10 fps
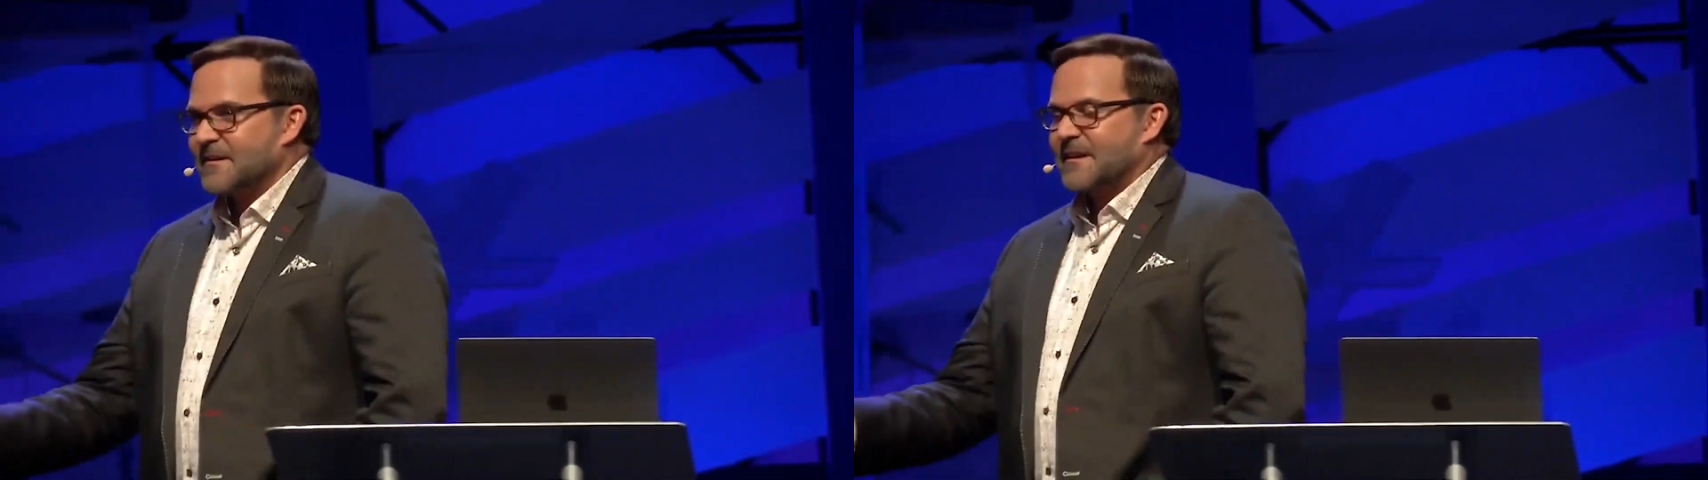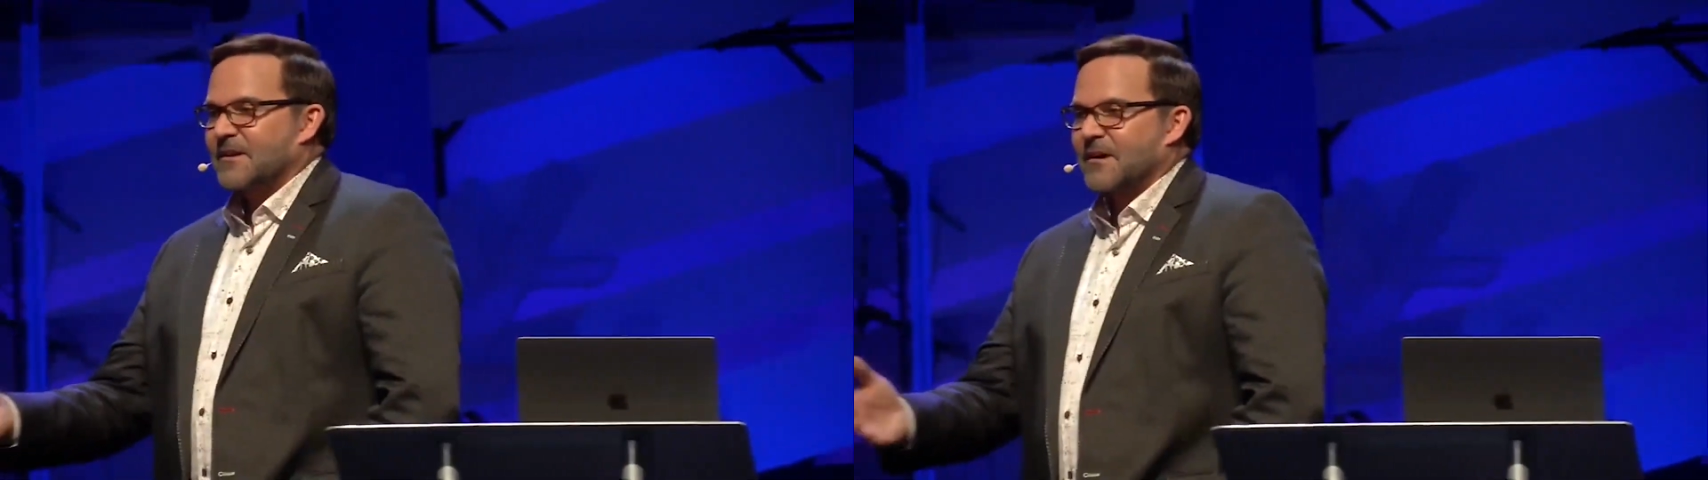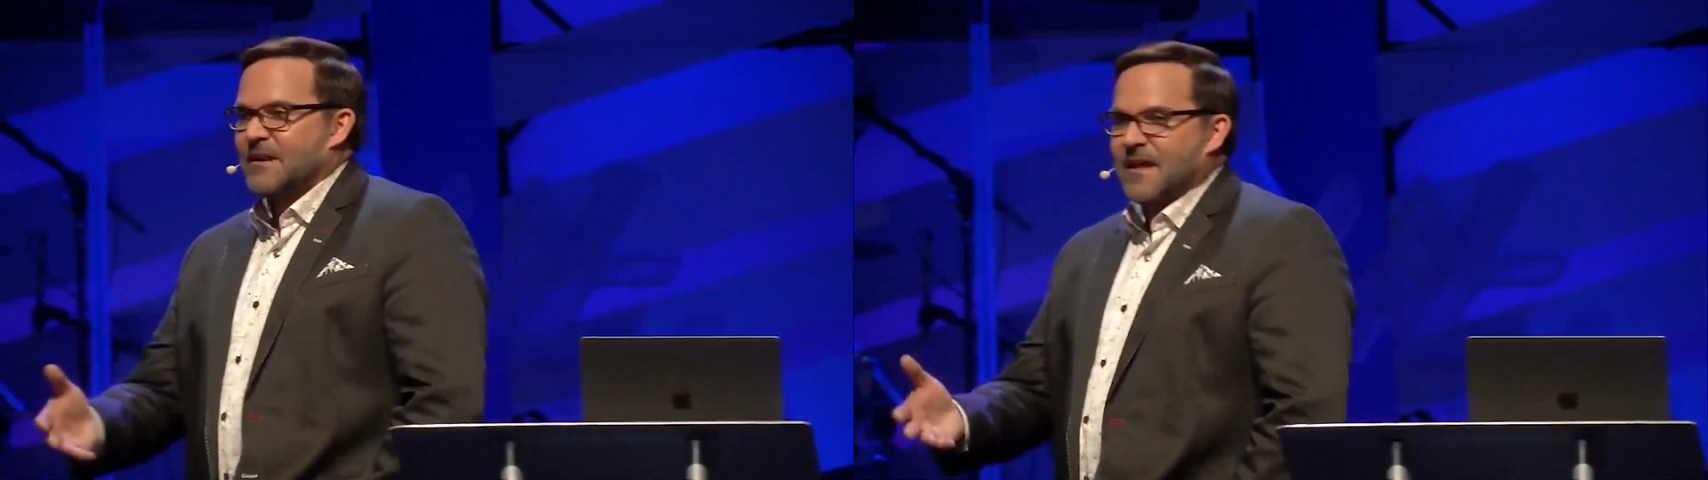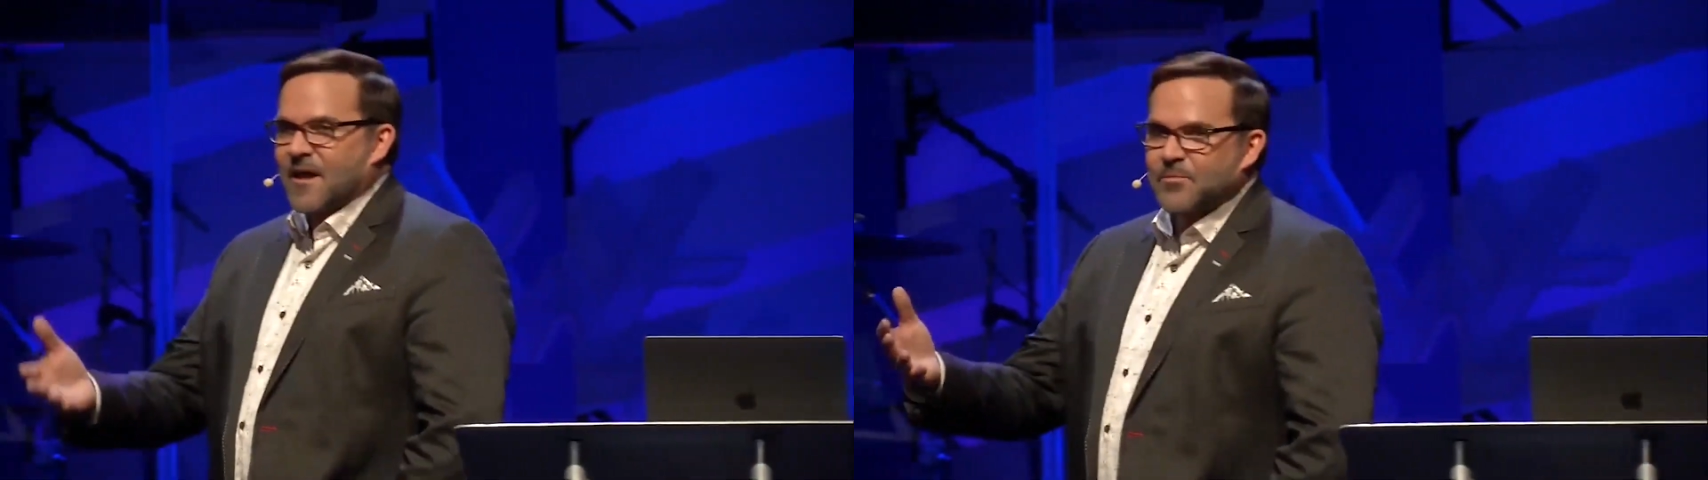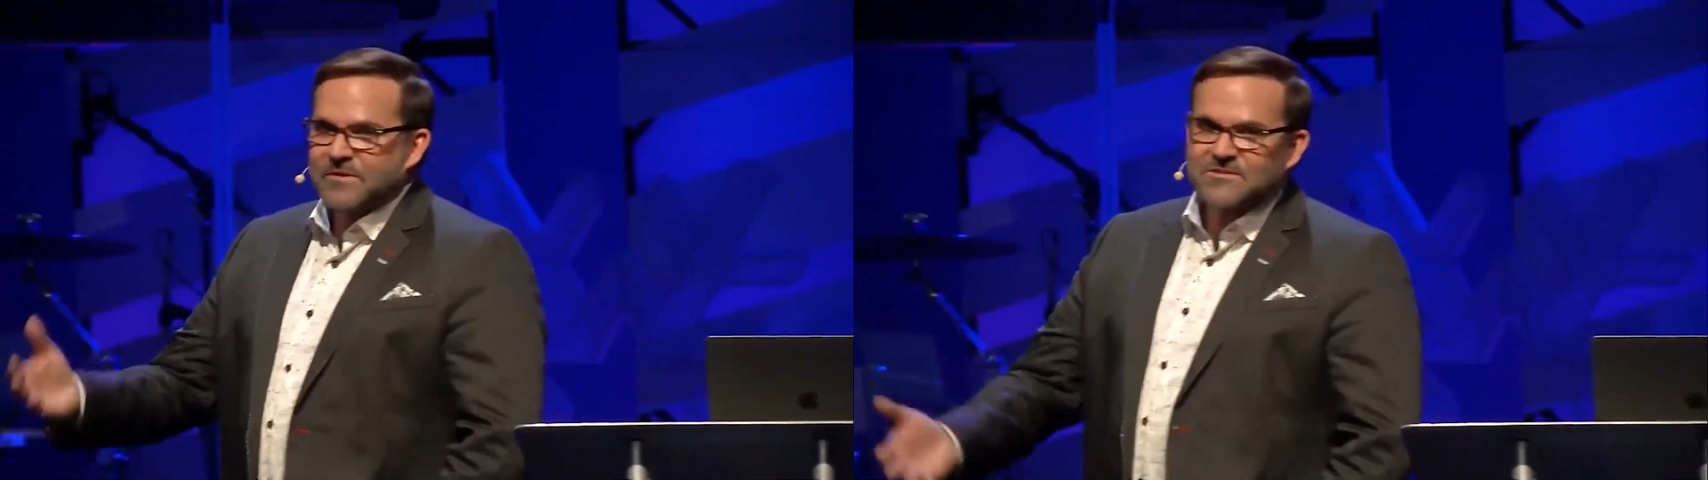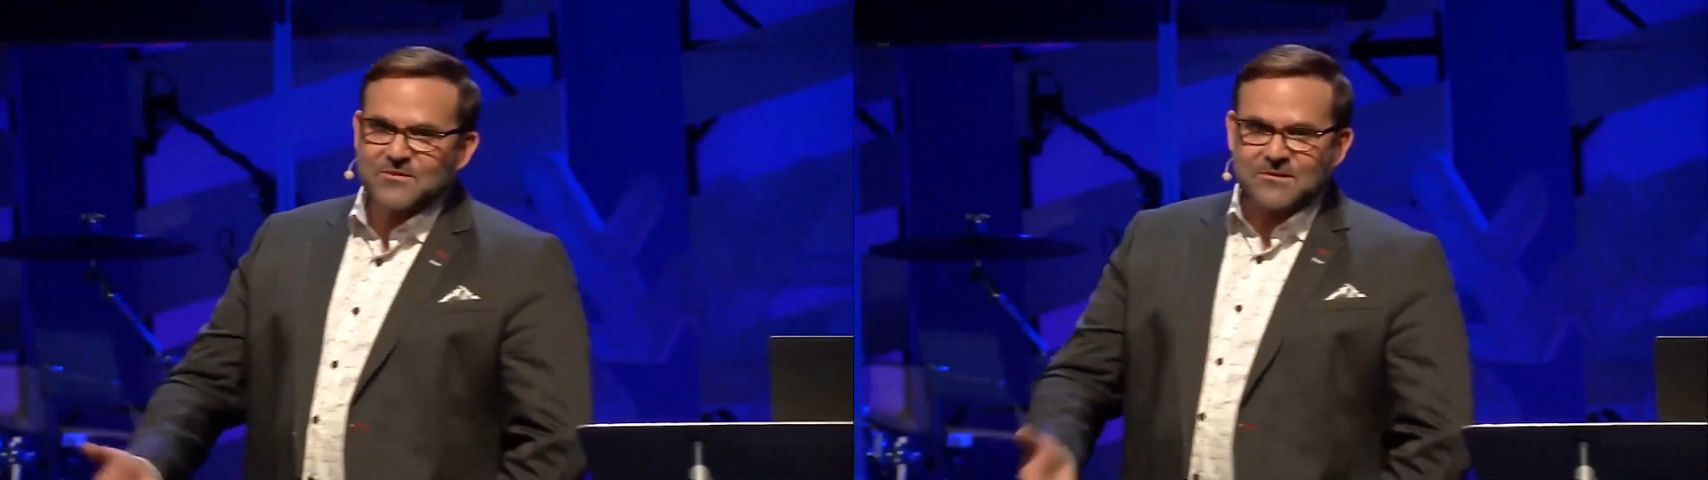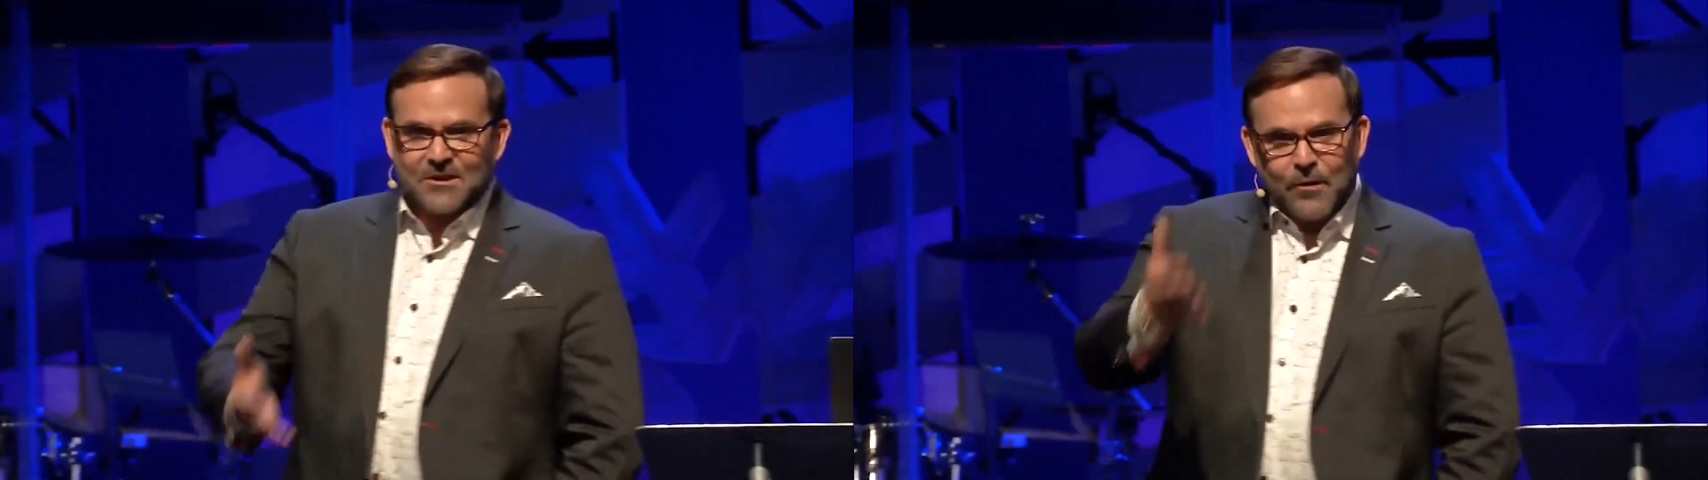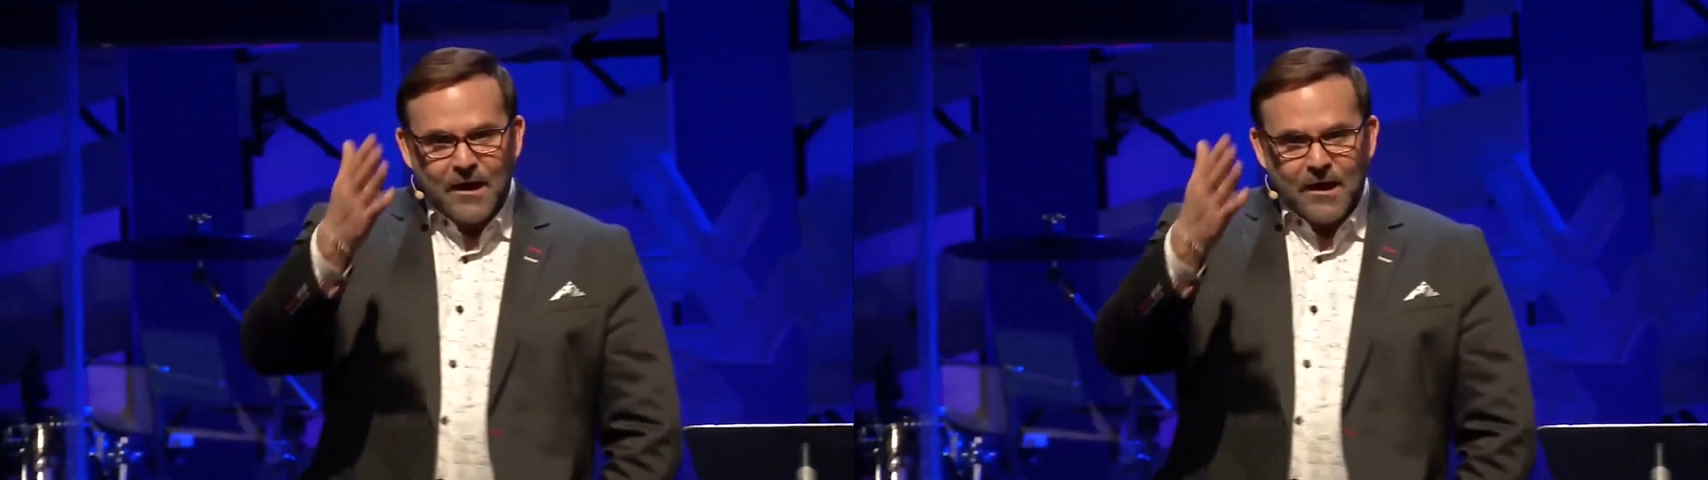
here on campus or in the